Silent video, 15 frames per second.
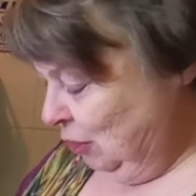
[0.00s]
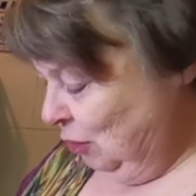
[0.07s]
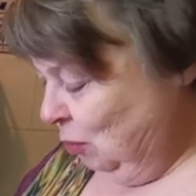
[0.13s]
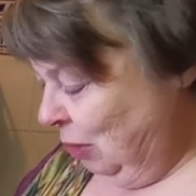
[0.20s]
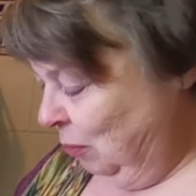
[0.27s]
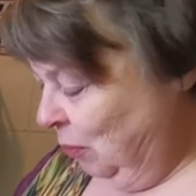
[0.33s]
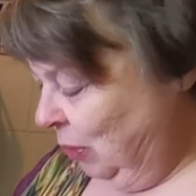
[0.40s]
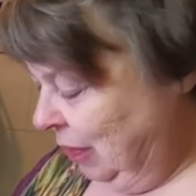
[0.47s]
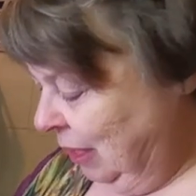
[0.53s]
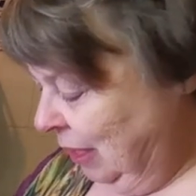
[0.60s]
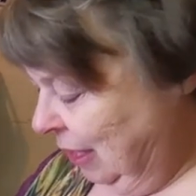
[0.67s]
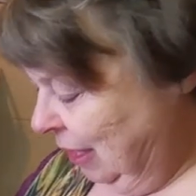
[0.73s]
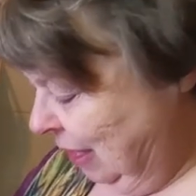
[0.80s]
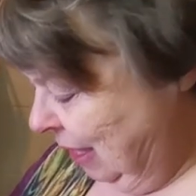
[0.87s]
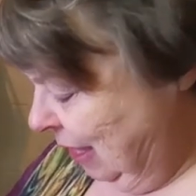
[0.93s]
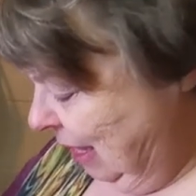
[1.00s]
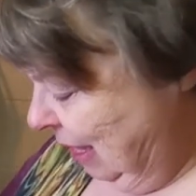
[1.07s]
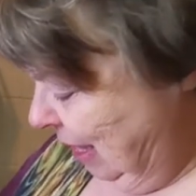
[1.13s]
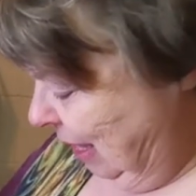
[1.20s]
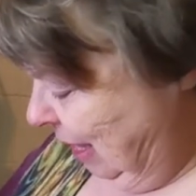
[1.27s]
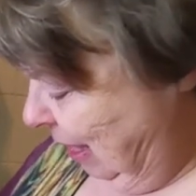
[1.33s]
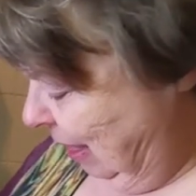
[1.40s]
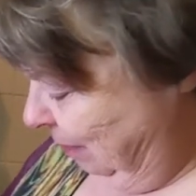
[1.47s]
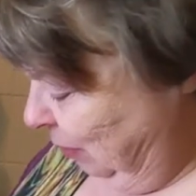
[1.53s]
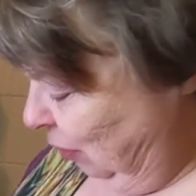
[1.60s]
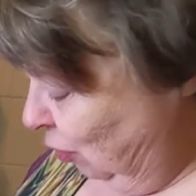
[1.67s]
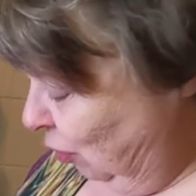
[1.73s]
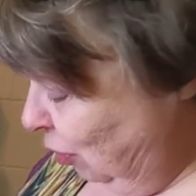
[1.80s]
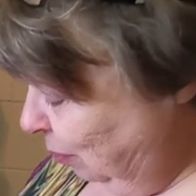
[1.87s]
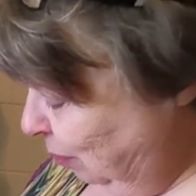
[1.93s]
do one with,
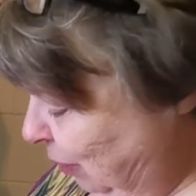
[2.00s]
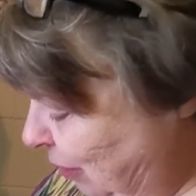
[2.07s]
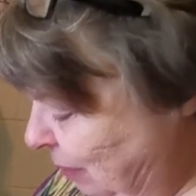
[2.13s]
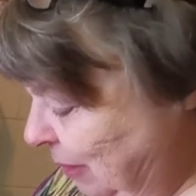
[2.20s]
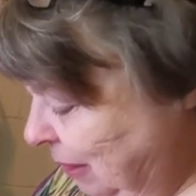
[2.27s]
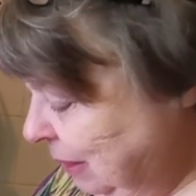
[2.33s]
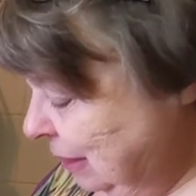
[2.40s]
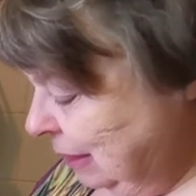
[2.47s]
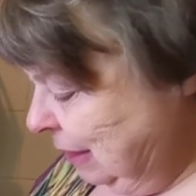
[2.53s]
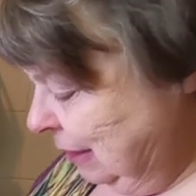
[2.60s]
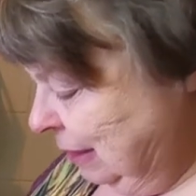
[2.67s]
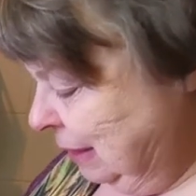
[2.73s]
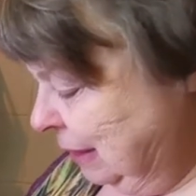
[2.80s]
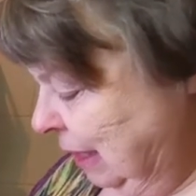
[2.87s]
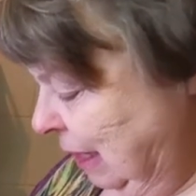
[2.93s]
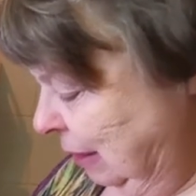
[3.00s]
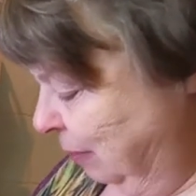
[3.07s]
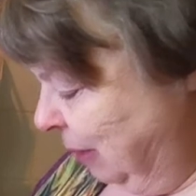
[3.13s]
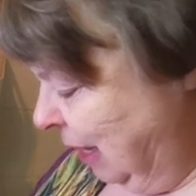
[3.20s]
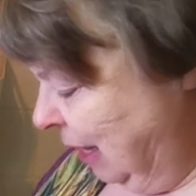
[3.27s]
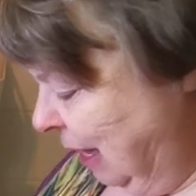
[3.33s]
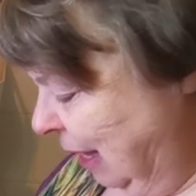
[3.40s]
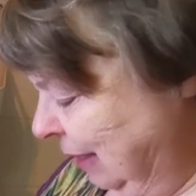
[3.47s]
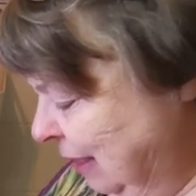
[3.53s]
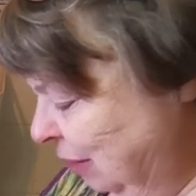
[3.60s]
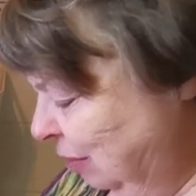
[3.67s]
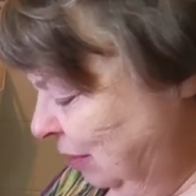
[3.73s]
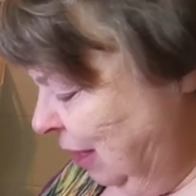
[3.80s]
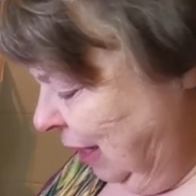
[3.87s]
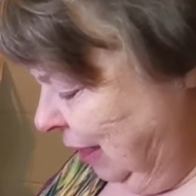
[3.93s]
you could put the mustard inside, but I
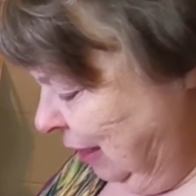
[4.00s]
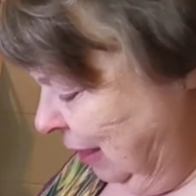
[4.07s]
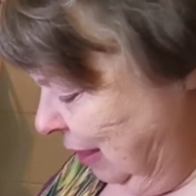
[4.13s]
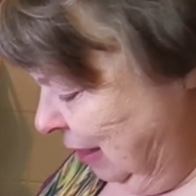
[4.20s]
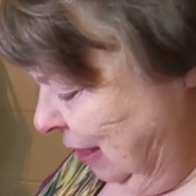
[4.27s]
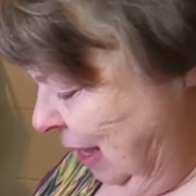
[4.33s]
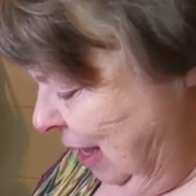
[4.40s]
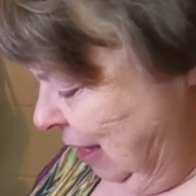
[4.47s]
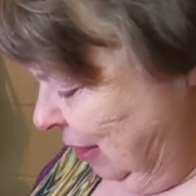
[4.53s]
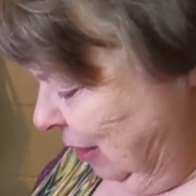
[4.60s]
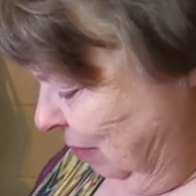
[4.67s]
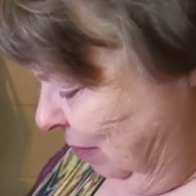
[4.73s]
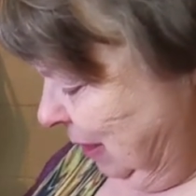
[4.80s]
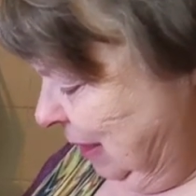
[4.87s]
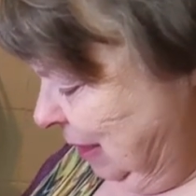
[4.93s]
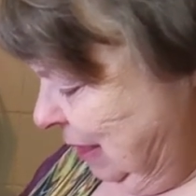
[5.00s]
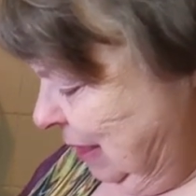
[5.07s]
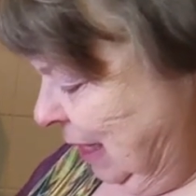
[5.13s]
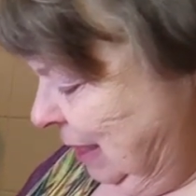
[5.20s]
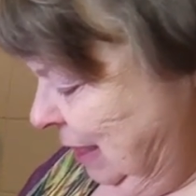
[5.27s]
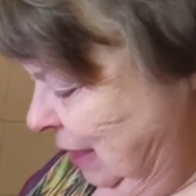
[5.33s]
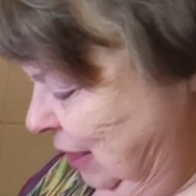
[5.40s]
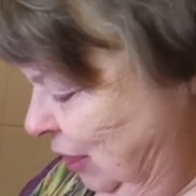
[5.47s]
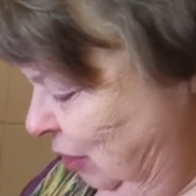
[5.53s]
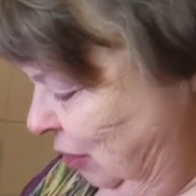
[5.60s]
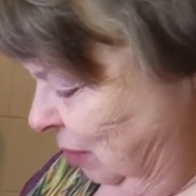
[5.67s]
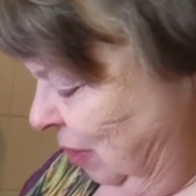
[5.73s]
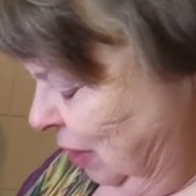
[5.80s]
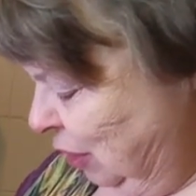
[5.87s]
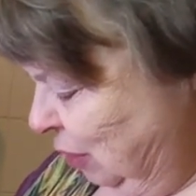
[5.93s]
don't like the mustard added
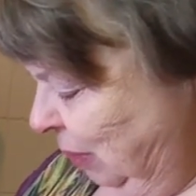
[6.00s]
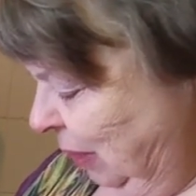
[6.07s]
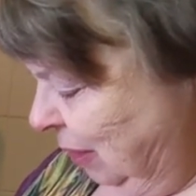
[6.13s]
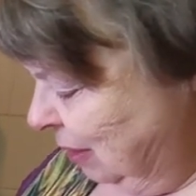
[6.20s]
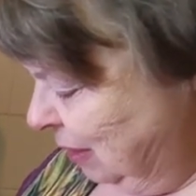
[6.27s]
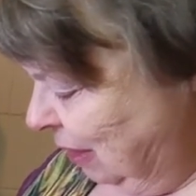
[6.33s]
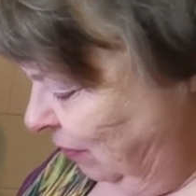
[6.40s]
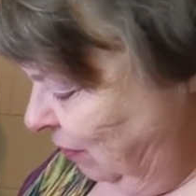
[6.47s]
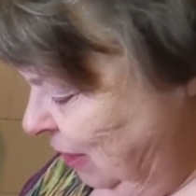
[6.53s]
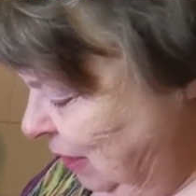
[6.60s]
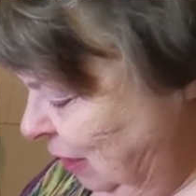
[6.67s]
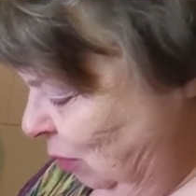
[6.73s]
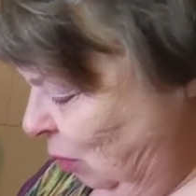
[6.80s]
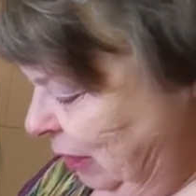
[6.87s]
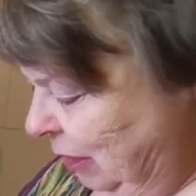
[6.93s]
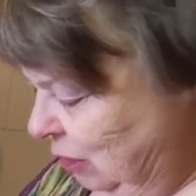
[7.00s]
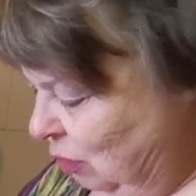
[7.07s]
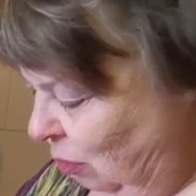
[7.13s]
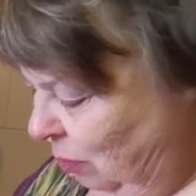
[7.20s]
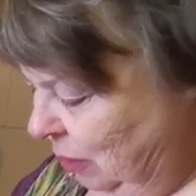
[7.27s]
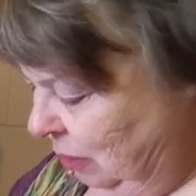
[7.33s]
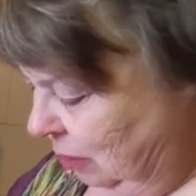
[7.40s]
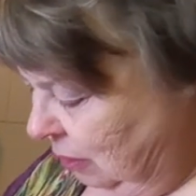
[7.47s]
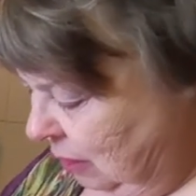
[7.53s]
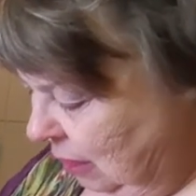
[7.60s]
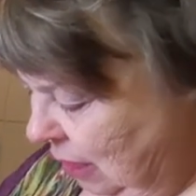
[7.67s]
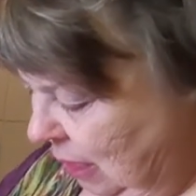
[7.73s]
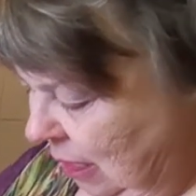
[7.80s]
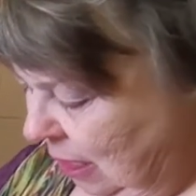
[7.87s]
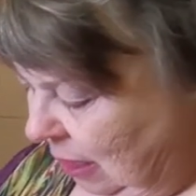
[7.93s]
too much because I find it quite dominant.
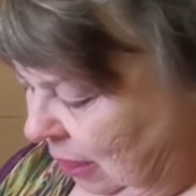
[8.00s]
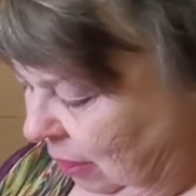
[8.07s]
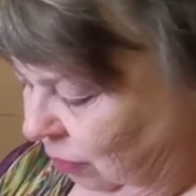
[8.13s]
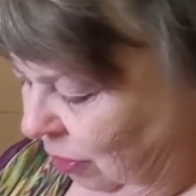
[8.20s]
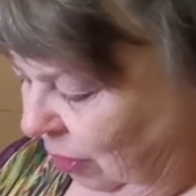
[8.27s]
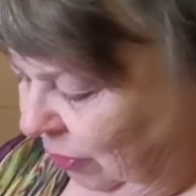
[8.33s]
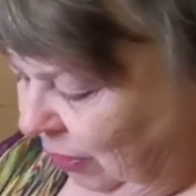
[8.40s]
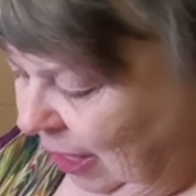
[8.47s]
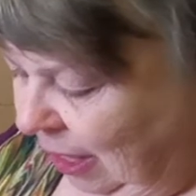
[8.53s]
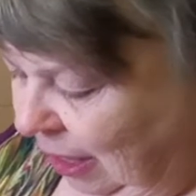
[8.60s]
I'd rather